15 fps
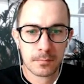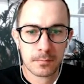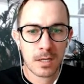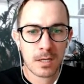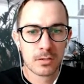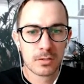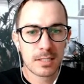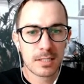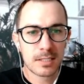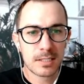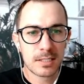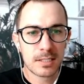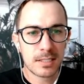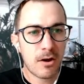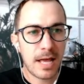So it says an
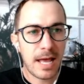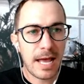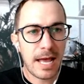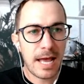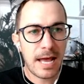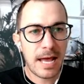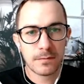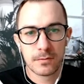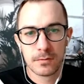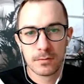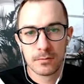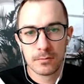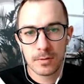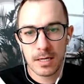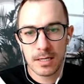hour and a half
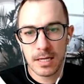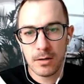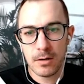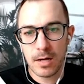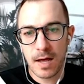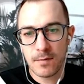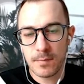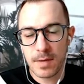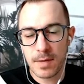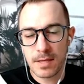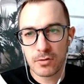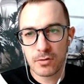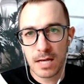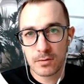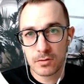right now. I've made the
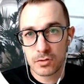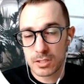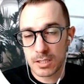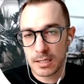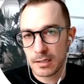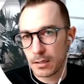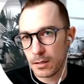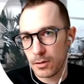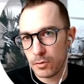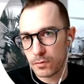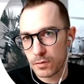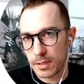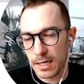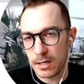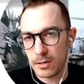drive in just a little over
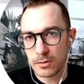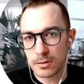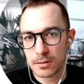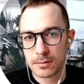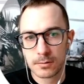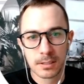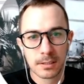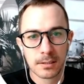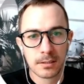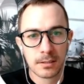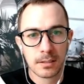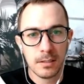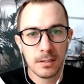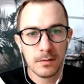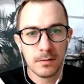an hour.
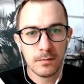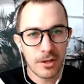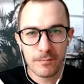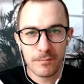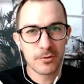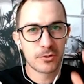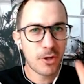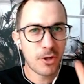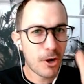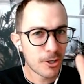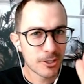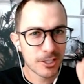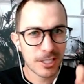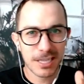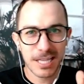If the
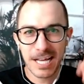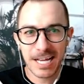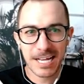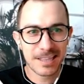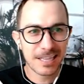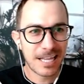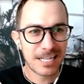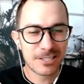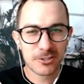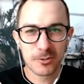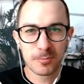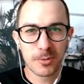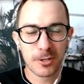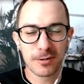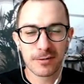stars align, the lights are
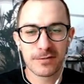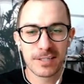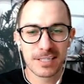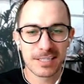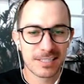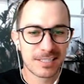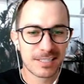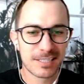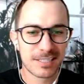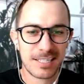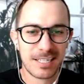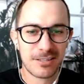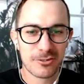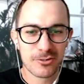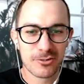perfect,
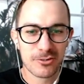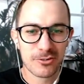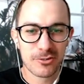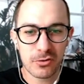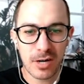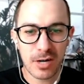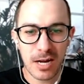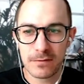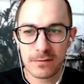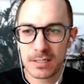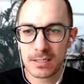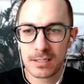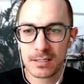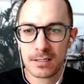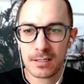there's no
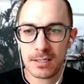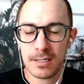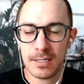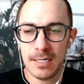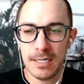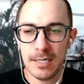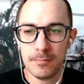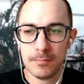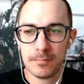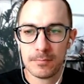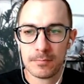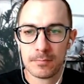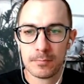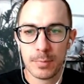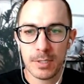traffic,
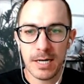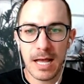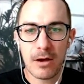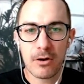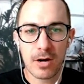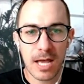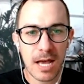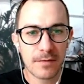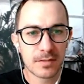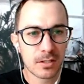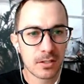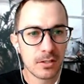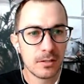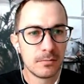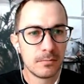but an hour and a half is a
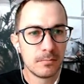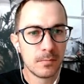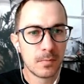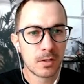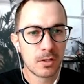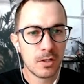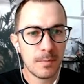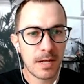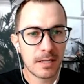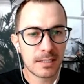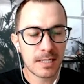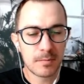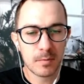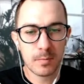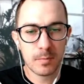good amount of
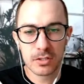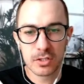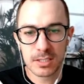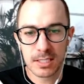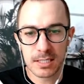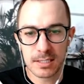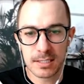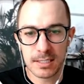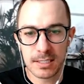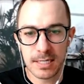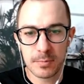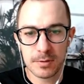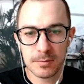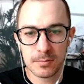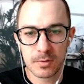time to budget to get to
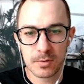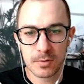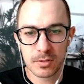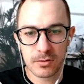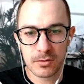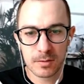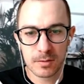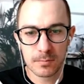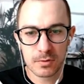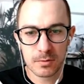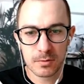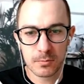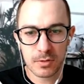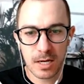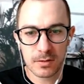Napa. Looks like there's some
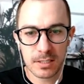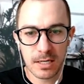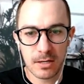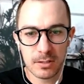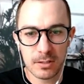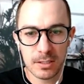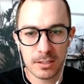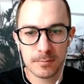traffic down here.